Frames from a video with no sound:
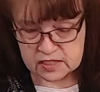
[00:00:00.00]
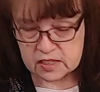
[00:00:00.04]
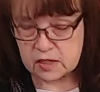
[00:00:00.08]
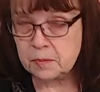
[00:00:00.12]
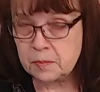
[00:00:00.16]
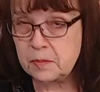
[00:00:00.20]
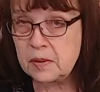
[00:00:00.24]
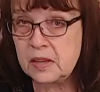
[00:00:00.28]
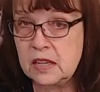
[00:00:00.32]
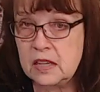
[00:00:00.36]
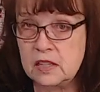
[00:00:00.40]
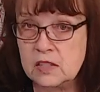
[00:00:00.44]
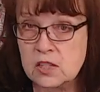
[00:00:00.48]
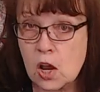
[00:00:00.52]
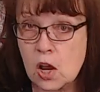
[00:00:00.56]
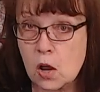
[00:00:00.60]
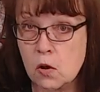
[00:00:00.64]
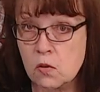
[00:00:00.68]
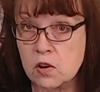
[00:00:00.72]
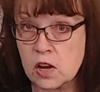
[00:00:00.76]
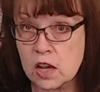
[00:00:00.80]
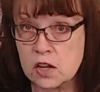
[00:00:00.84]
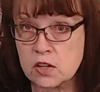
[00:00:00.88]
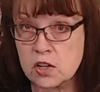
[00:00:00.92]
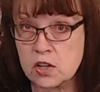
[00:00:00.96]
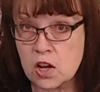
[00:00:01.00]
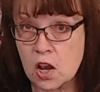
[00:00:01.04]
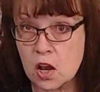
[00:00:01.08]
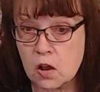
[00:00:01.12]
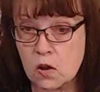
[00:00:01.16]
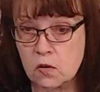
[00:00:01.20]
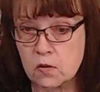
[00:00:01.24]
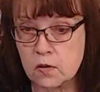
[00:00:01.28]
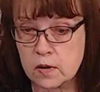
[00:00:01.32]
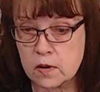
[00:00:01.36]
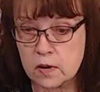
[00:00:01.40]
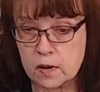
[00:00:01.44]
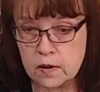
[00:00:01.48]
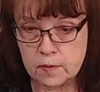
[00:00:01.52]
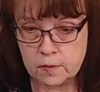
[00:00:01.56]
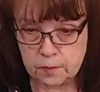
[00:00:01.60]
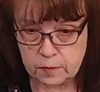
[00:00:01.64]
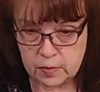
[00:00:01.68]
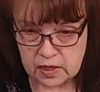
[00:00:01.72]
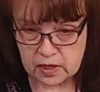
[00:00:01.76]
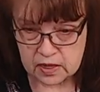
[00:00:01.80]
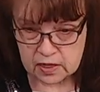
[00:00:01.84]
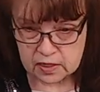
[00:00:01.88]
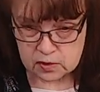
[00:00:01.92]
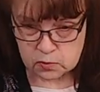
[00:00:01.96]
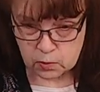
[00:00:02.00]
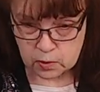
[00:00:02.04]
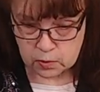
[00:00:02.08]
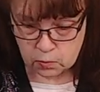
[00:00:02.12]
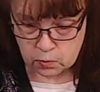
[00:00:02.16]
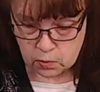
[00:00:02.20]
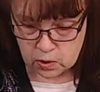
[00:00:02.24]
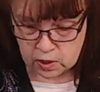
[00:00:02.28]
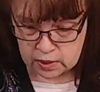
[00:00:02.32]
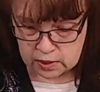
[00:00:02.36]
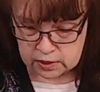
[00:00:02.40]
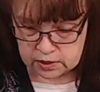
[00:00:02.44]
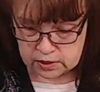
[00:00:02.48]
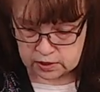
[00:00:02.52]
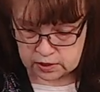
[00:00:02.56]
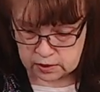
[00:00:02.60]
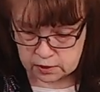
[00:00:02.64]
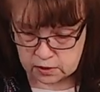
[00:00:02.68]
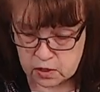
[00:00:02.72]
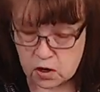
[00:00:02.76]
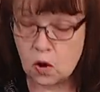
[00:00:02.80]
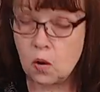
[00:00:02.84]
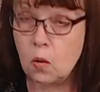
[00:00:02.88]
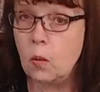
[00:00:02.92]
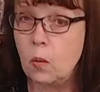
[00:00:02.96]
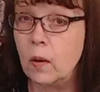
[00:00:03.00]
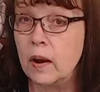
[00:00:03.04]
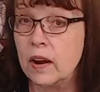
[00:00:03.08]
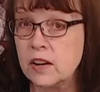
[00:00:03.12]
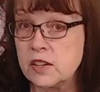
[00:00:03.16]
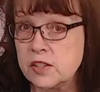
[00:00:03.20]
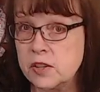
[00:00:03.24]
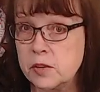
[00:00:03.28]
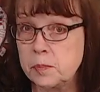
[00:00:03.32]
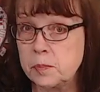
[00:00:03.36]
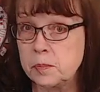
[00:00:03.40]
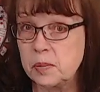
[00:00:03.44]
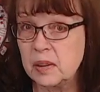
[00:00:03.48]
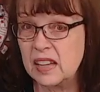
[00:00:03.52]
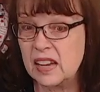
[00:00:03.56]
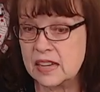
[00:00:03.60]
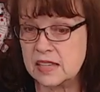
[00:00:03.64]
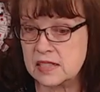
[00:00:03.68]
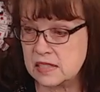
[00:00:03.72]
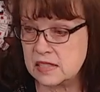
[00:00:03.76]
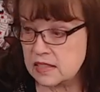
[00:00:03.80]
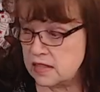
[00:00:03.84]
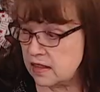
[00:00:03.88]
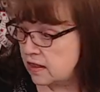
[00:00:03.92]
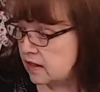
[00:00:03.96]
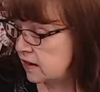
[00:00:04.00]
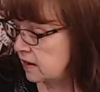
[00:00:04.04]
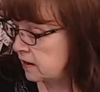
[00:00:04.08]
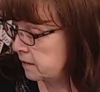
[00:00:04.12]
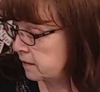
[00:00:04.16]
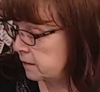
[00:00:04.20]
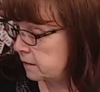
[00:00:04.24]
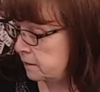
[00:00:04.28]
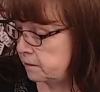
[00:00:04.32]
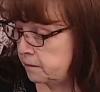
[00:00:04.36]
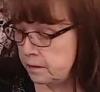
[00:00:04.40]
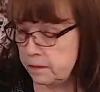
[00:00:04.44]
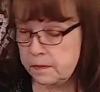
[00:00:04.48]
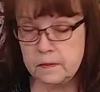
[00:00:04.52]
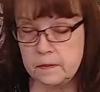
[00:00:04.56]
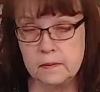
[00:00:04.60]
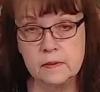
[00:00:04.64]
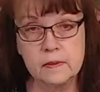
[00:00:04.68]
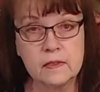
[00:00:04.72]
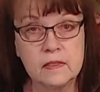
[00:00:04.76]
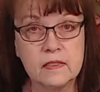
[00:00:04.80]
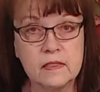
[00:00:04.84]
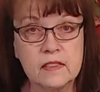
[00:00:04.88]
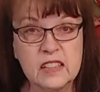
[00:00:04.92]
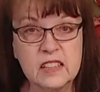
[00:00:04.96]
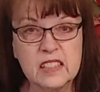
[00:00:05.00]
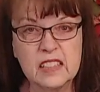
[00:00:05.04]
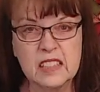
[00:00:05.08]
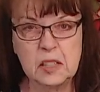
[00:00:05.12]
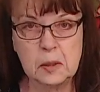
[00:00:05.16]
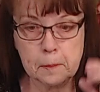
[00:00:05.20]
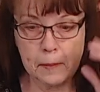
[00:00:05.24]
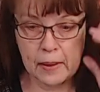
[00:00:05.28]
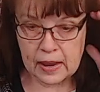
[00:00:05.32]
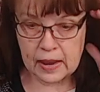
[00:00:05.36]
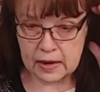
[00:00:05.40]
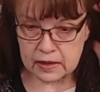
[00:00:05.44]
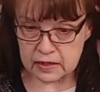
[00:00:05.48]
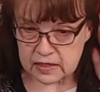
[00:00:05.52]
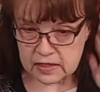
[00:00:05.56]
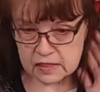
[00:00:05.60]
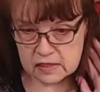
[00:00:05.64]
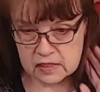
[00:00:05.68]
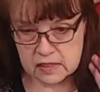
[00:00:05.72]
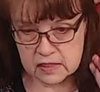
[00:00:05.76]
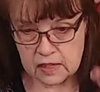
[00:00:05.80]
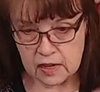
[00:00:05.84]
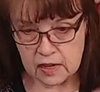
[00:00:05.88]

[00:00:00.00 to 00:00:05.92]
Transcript: to be tone on tone because we wanted to know where to place the, the little magnets.